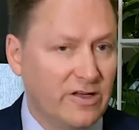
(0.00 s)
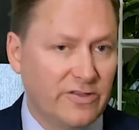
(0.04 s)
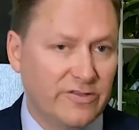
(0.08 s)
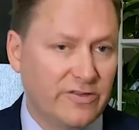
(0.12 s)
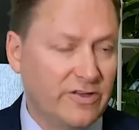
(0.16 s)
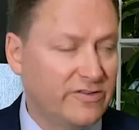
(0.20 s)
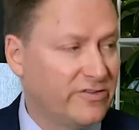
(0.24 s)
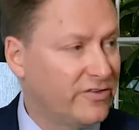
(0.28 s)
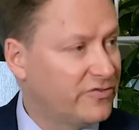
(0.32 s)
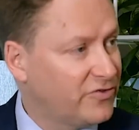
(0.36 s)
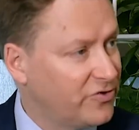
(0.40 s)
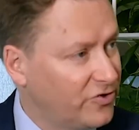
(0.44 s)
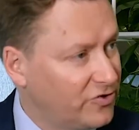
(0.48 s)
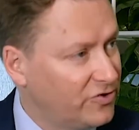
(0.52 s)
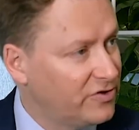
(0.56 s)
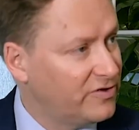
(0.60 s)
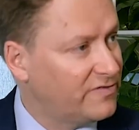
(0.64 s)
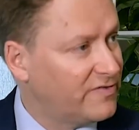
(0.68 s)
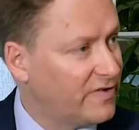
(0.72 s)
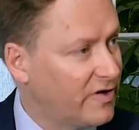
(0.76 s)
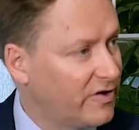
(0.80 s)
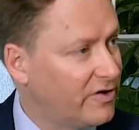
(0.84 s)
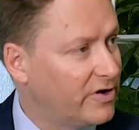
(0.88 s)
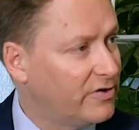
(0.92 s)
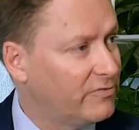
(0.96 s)
Those are two
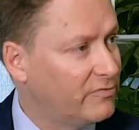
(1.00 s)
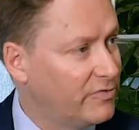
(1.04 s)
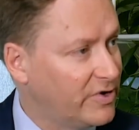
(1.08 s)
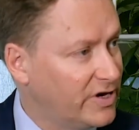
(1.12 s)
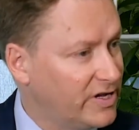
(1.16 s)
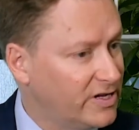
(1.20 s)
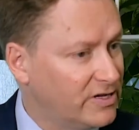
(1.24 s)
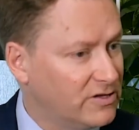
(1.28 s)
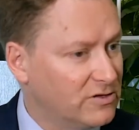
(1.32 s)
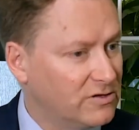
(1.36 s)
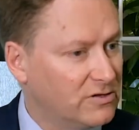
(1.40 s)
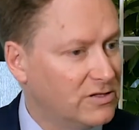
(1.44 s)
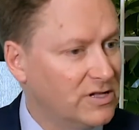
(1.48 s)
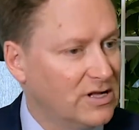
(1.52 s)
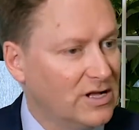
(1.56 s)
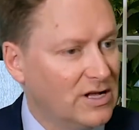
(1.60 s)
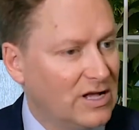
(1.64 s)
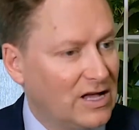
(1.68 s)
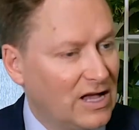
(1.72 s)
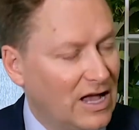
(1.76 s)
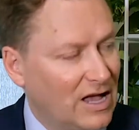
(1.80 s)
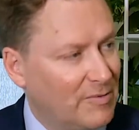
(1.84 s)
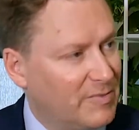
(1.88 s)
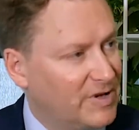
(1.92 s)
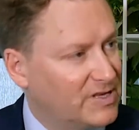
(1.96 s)
very real
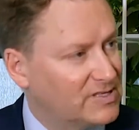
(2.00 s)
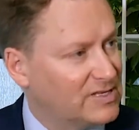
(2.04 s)
um,